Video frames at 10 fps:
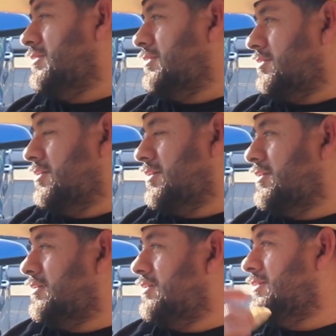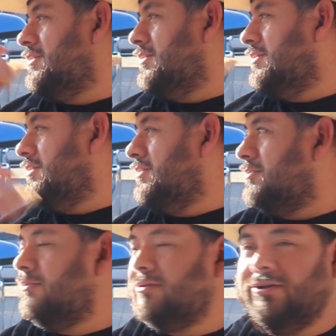to cook in
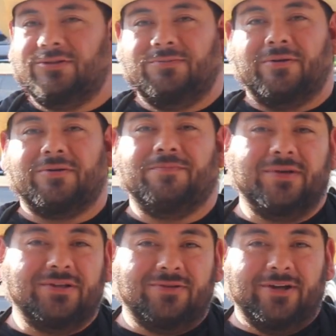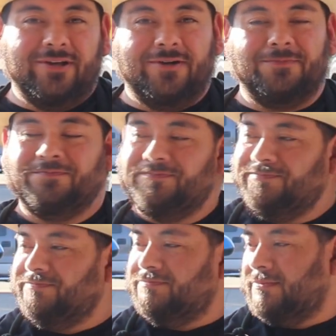the old country barbecue pits right here.
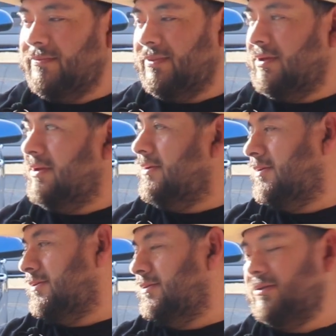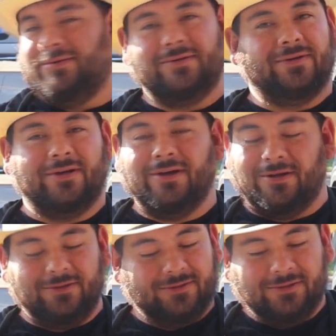And
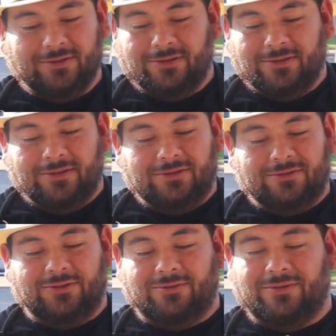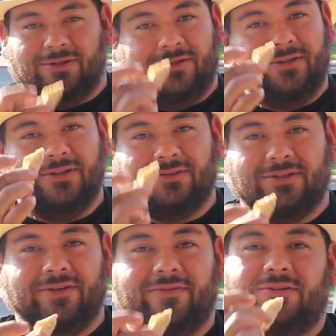yeah, so let's
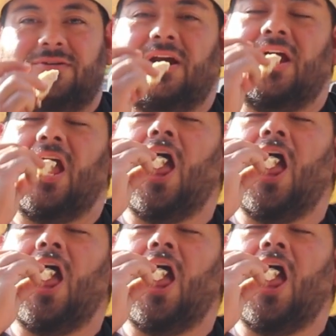give it a try.